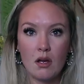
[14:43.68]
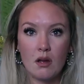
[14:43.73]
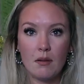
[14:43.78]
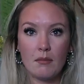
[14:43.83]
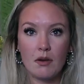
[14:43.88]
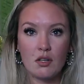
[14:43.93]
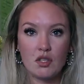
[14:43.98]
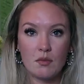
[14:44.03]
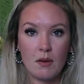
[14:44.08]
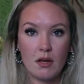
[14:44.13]

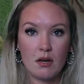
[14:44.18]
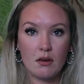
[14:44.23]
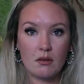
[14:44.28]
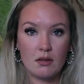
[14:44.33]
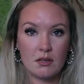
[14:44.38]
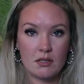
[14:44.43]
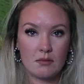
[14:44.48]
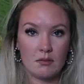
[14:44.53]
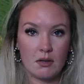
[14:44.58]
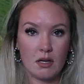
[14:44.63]
much better
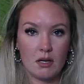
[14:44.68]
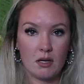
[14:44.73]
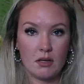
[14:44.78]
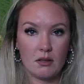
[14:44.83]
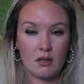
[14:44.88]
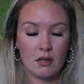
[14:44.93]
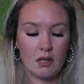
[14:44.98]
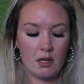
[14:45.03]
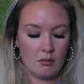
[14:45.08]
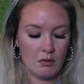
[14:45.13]
this week
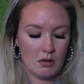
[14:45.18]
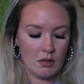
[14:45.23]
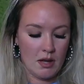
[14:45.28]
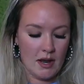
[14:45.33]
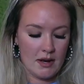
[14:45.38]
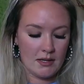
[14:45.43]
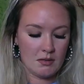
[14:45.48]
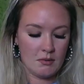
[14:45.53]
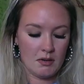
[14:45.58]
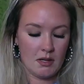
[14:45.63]
than they were
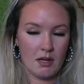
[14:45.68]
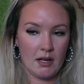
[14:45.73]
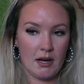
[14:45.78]
last week.